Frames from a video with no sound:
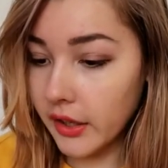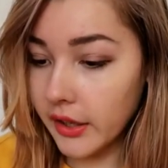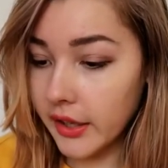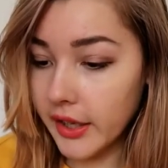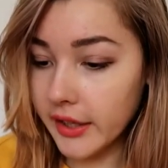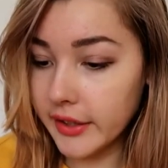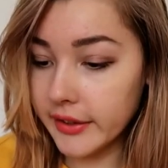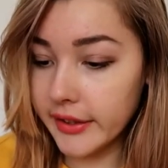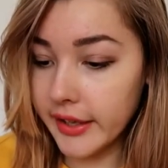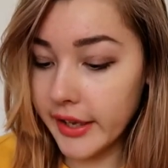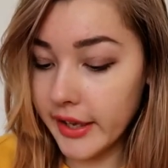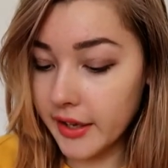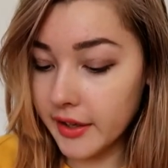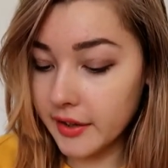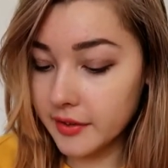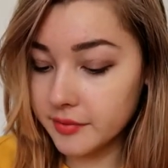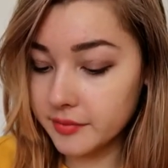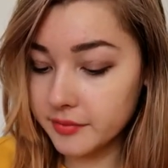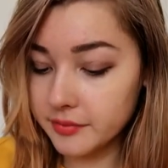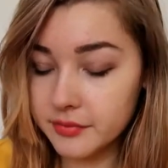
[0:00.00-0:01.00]
And
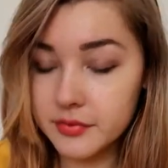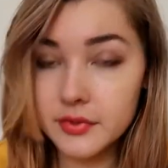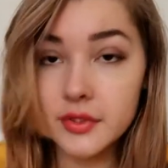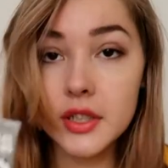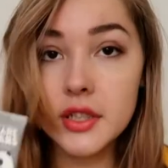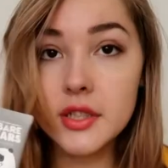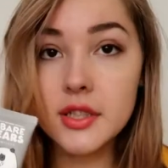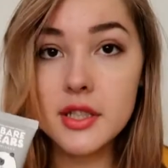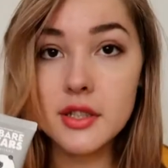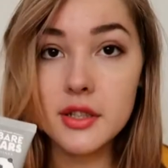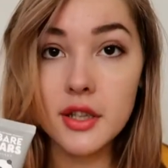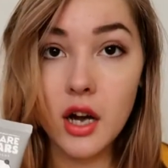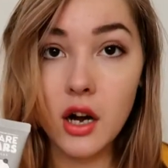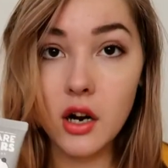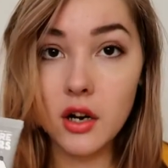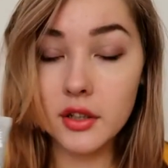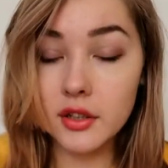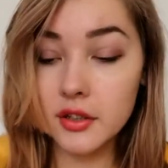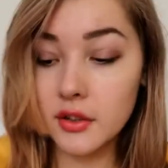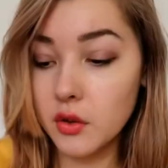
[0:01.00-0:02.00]
then this is the
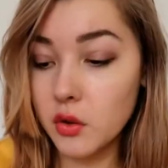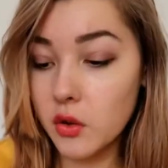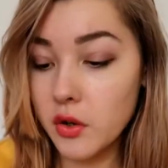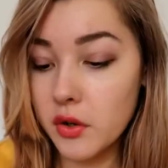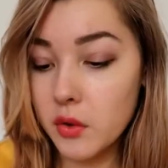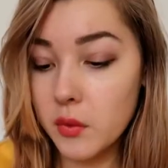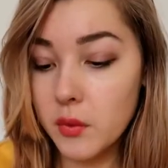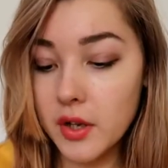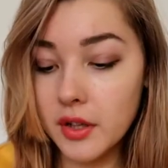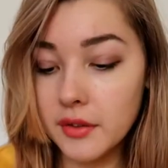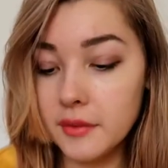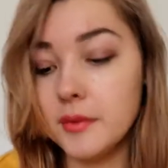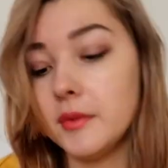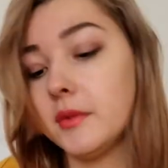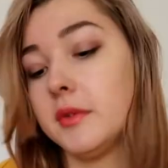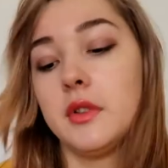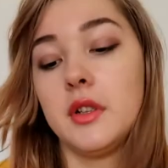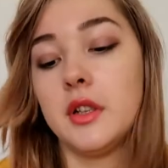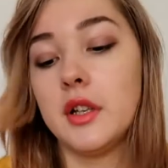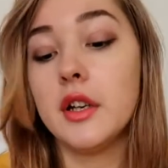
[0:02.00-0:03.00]
argan oil one.
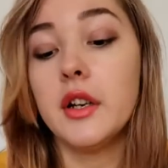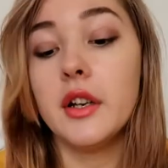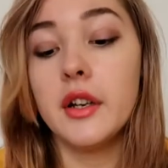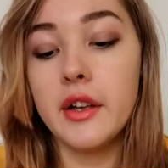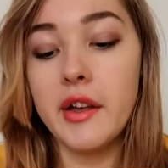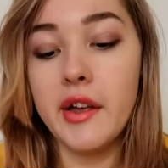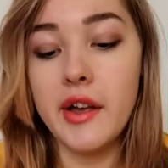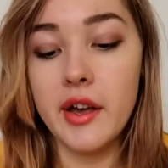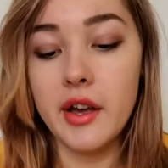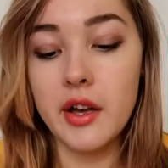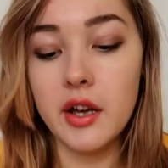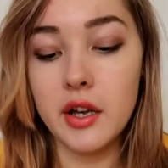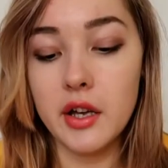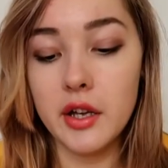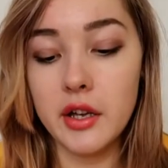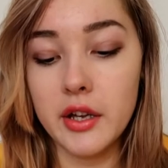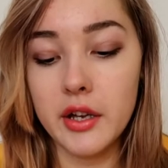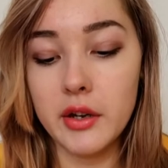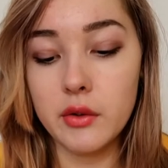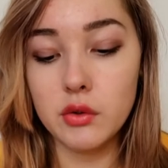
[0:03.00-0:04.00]

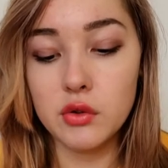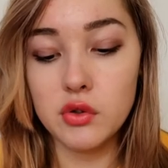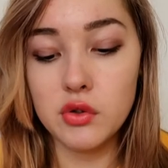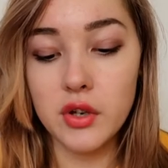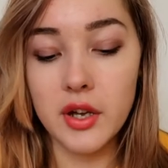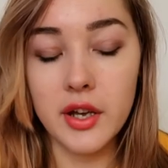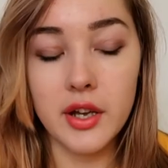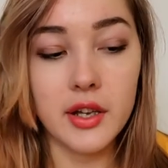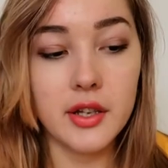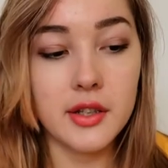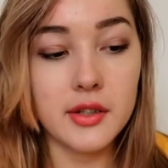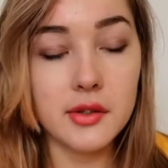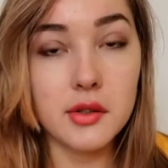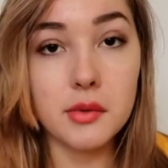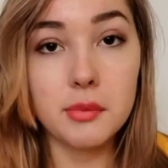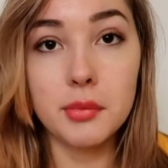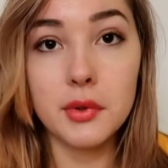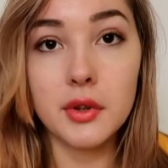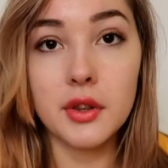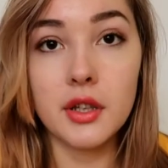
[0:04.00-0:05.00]
I will try to
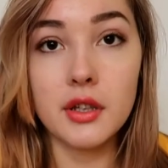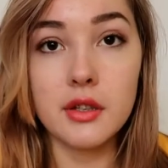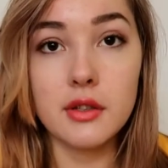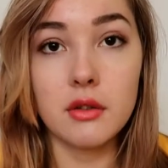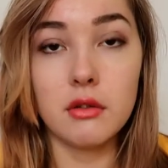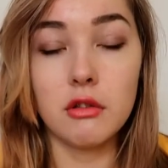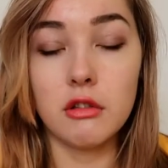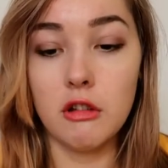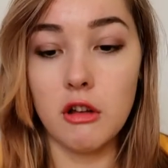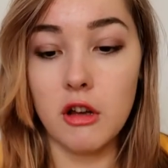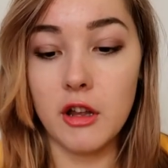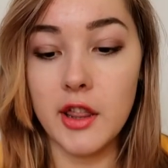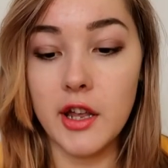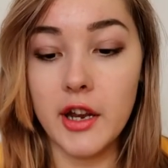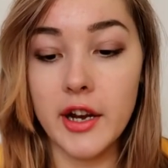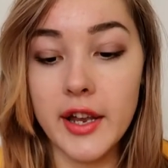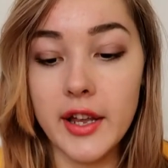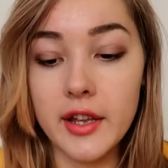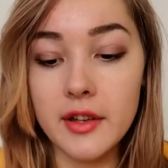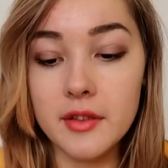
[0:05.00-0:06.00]
put this on the other
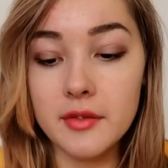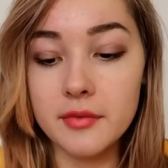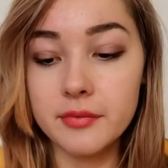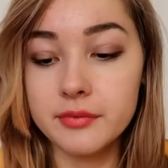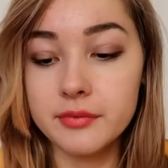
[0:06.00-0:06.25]
hand.